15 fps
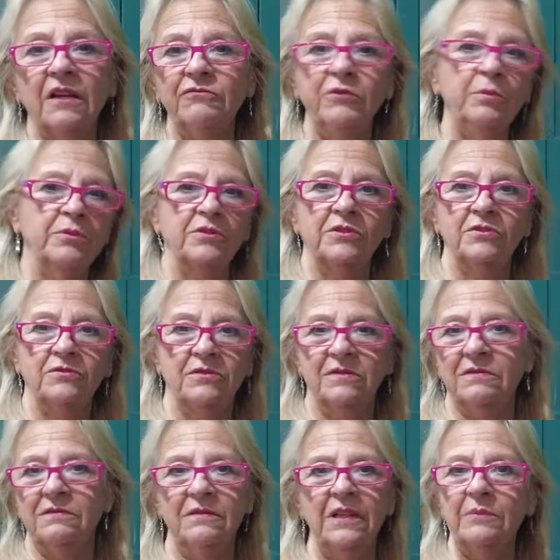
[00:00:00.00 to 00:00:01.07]
everybody does
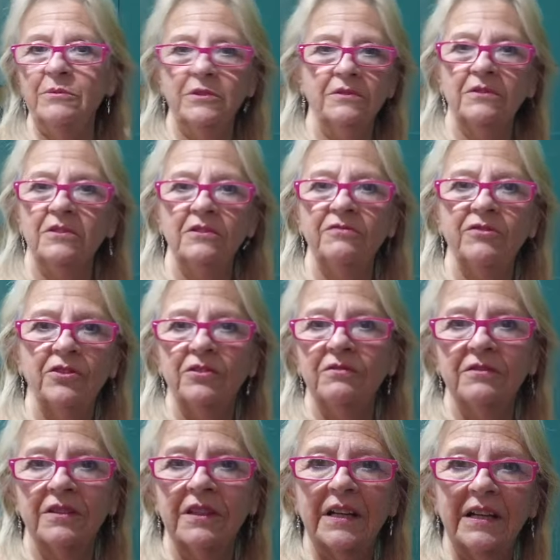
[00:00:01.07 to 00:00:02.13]
lemon, olive oil
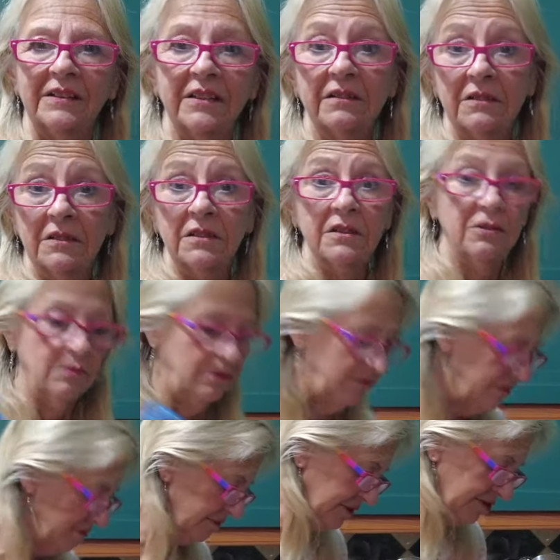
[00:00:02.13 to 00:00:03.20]
and garlic. They do,
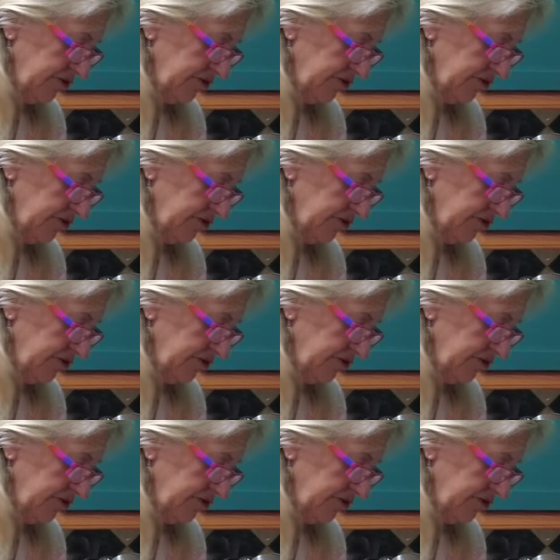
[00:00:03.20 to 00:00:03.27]
that's